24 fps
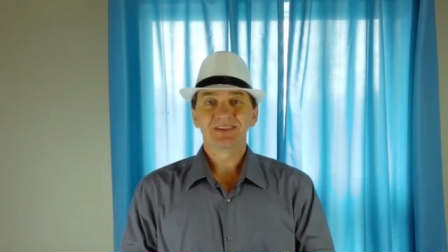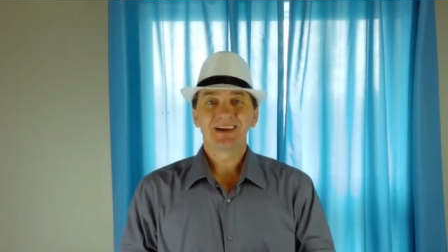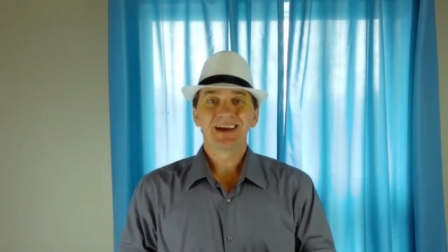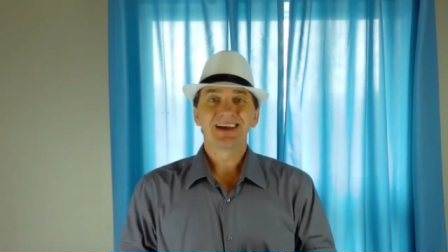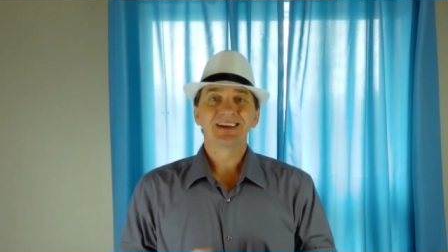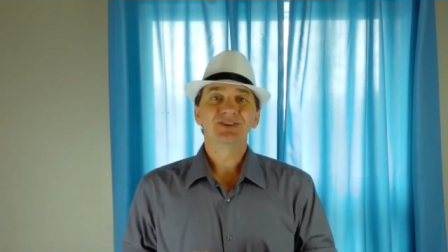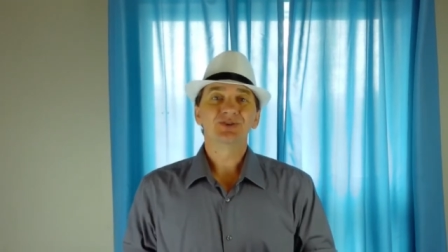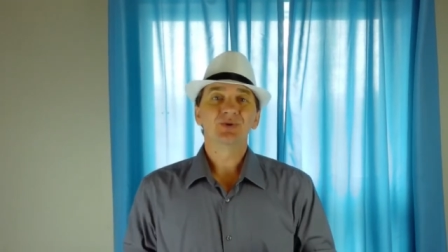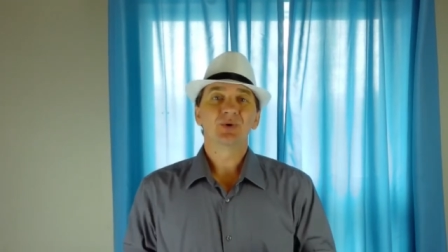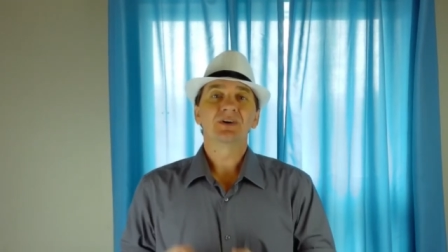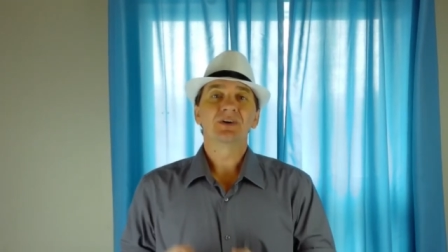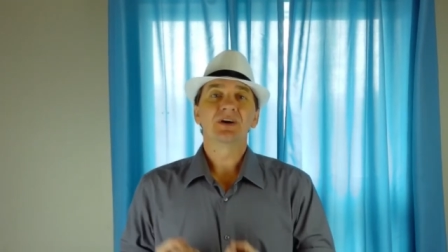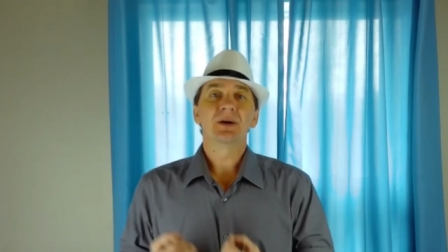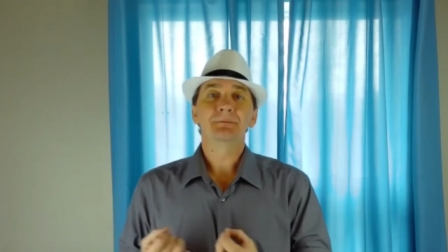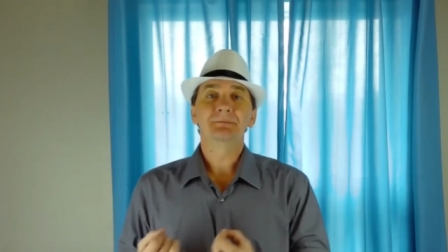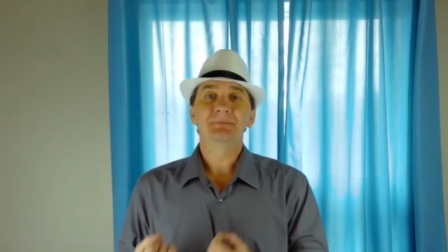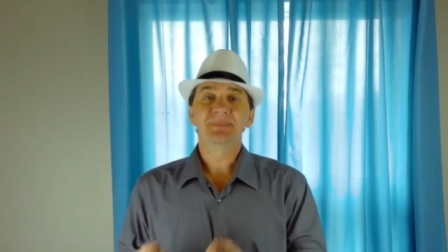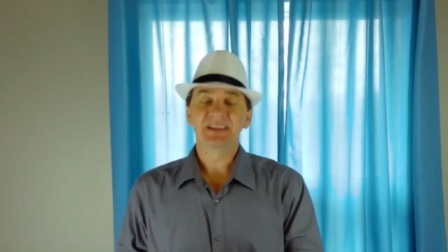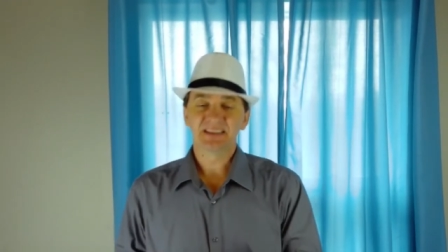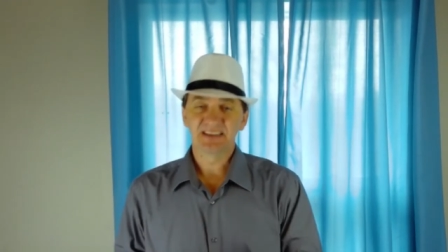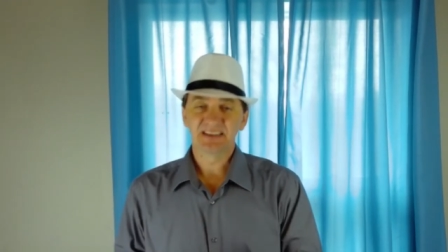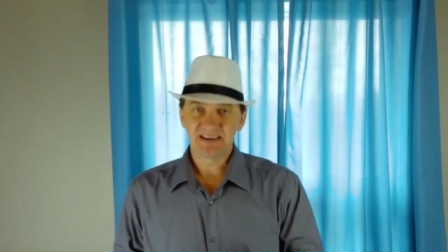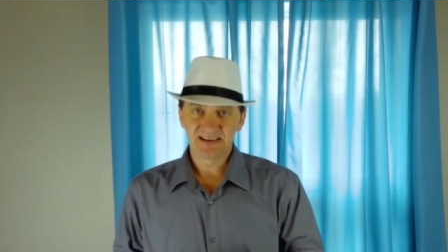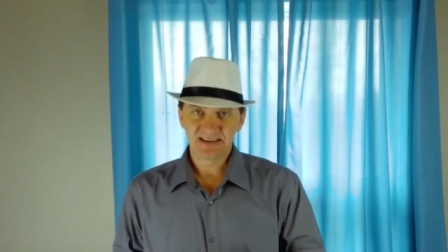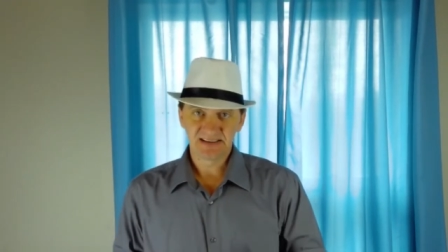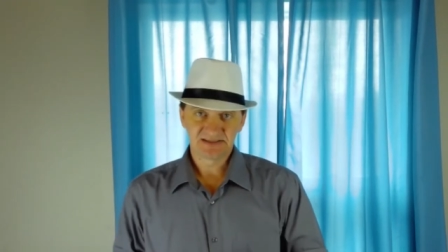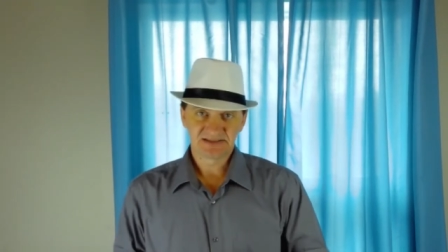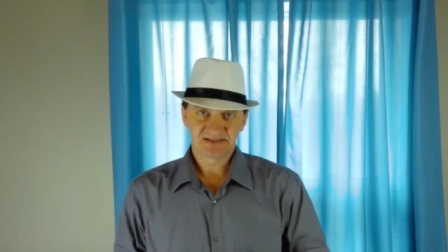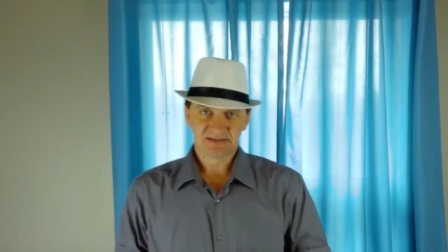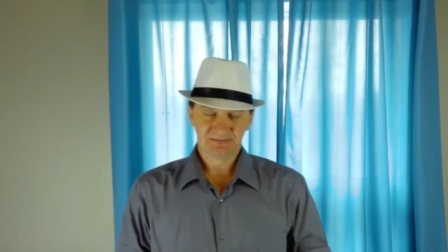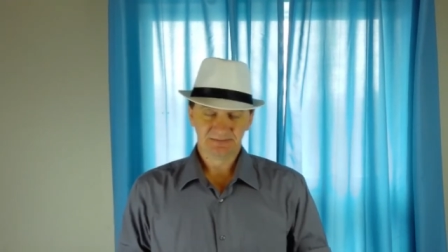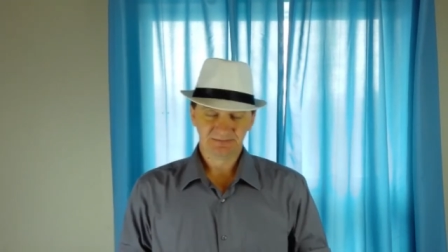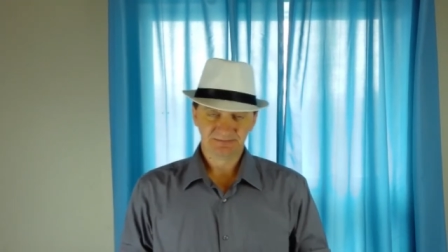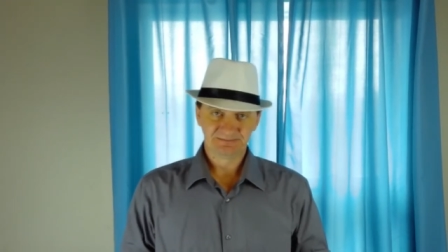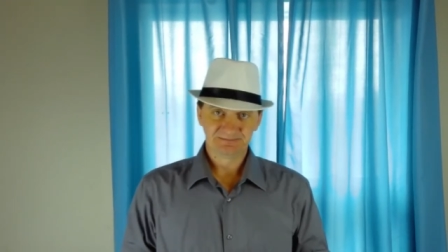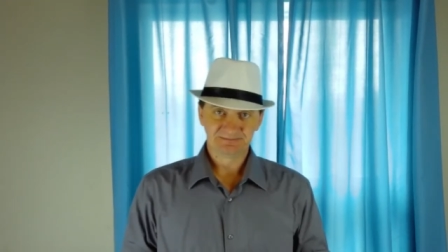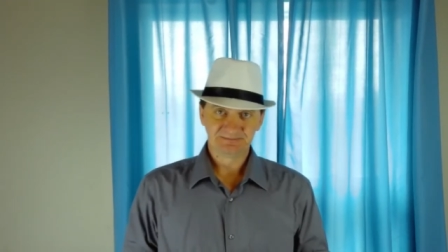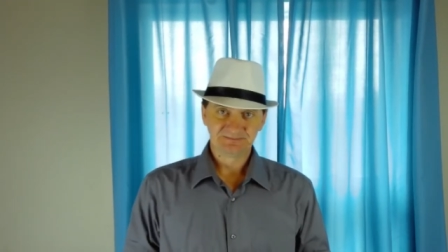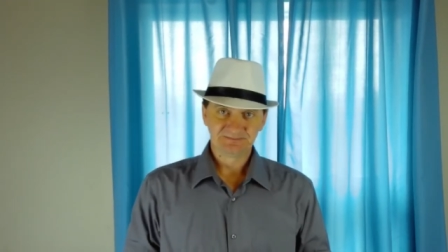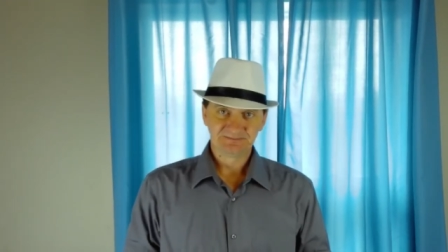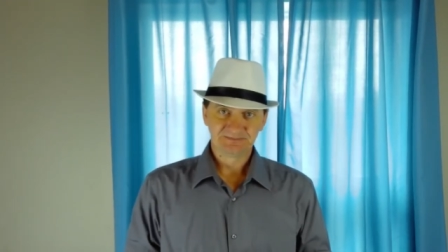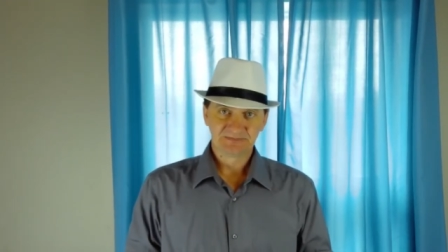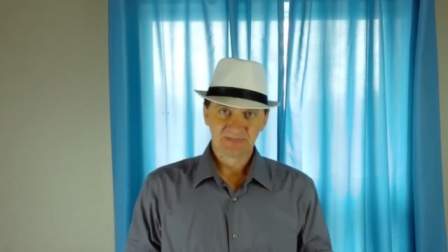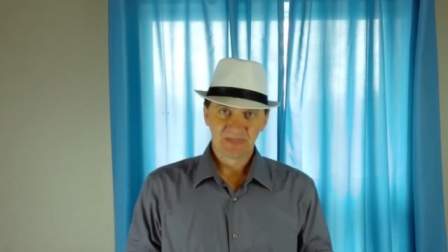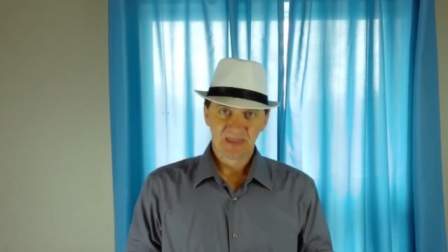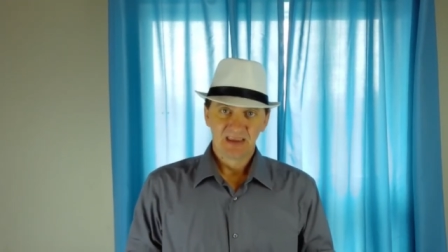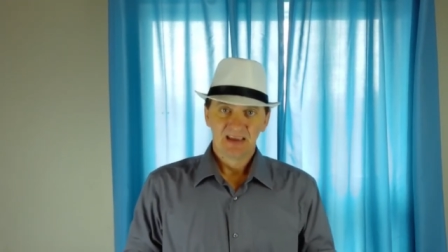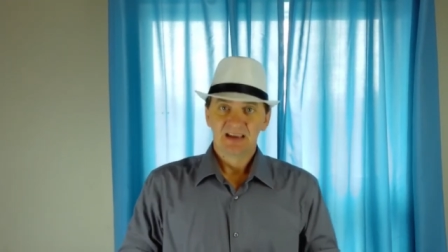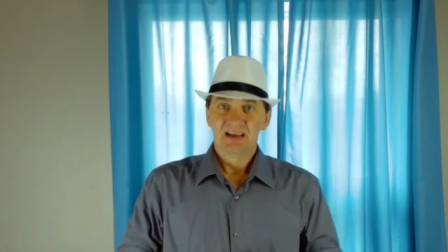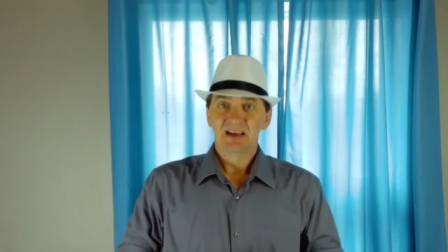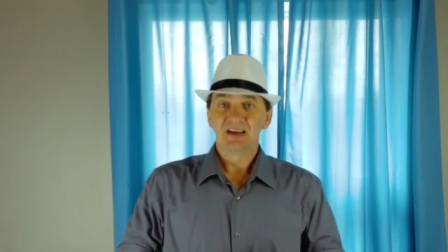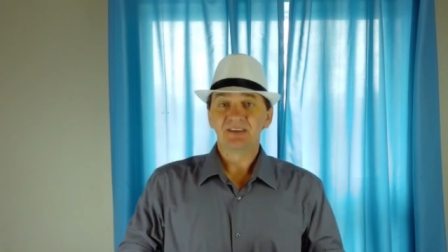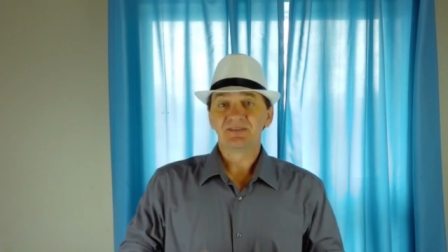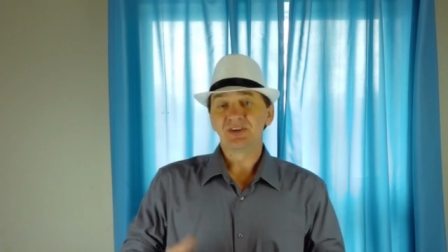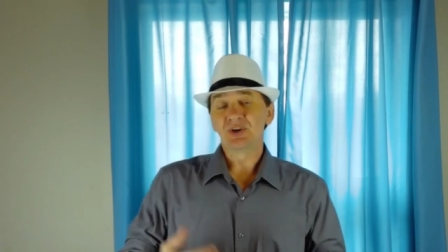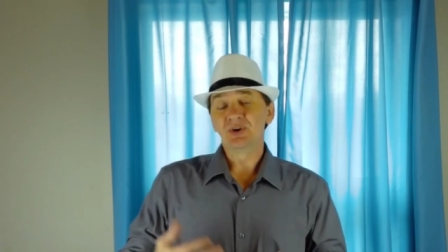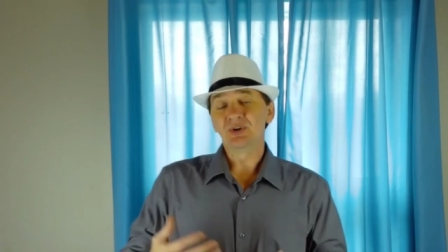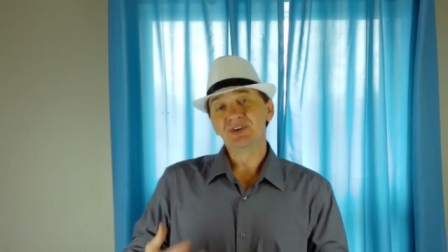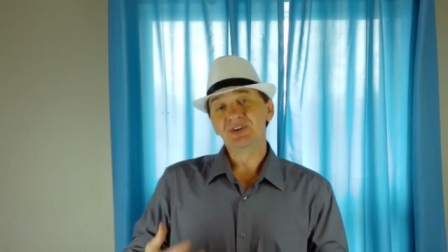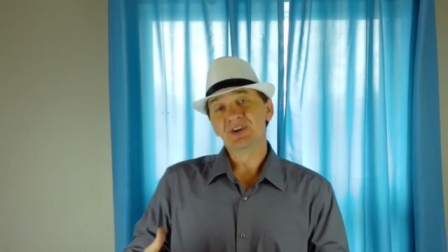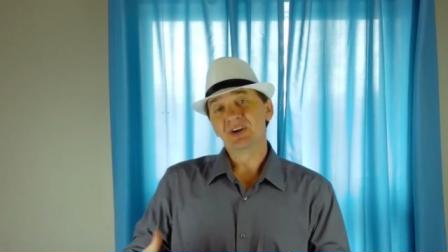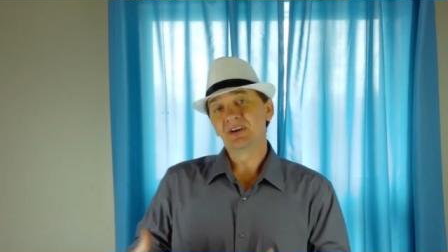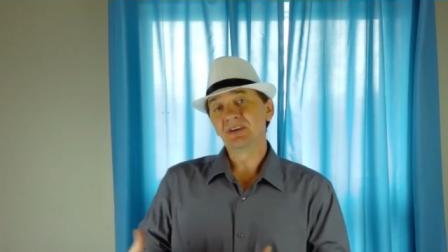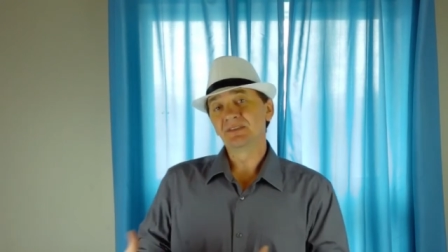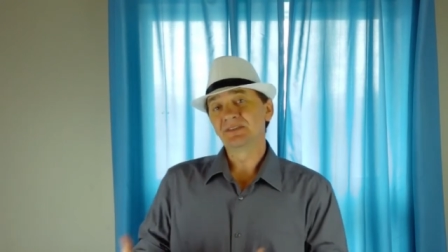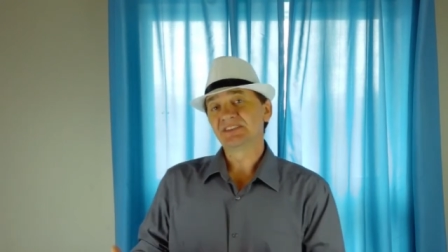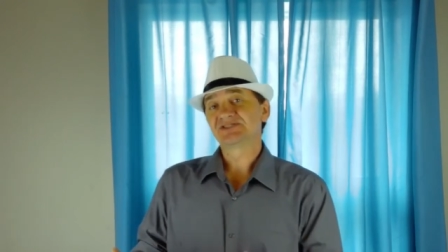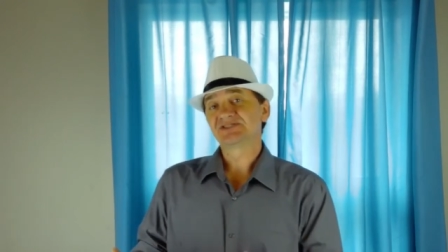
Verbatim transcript: and your abilities. If you're nervous